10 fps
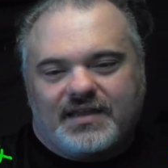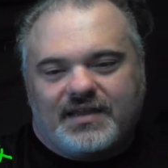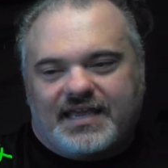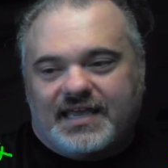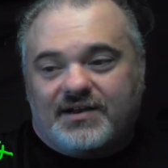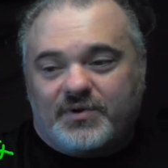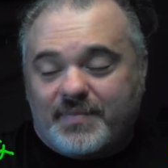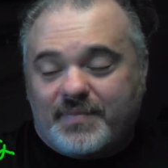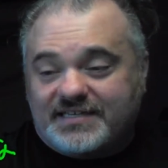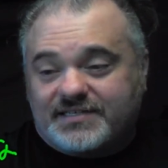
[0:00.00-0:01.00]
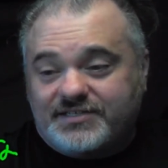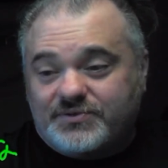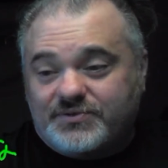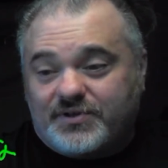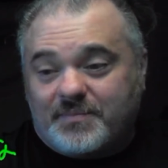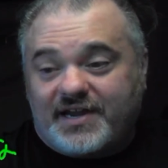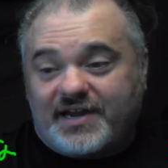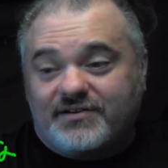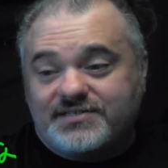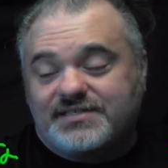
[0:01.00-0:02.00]
and we basically do a
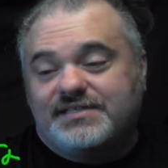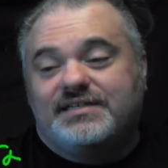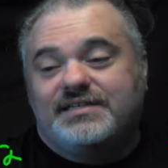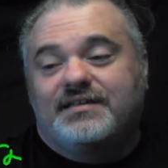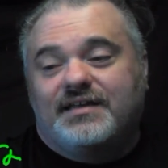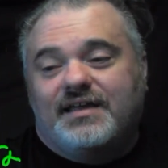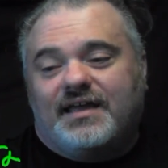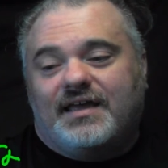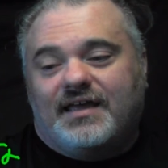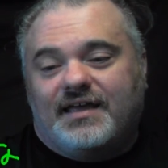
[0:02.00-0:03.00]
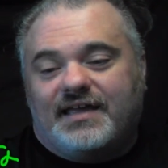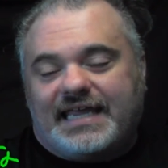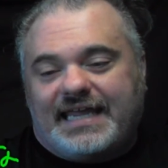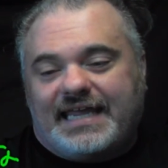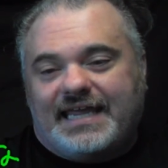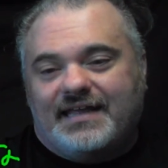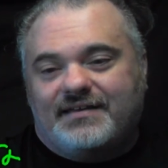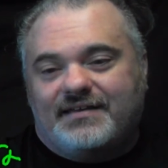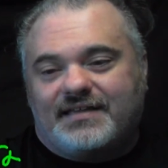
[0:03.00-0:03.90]
comparison, and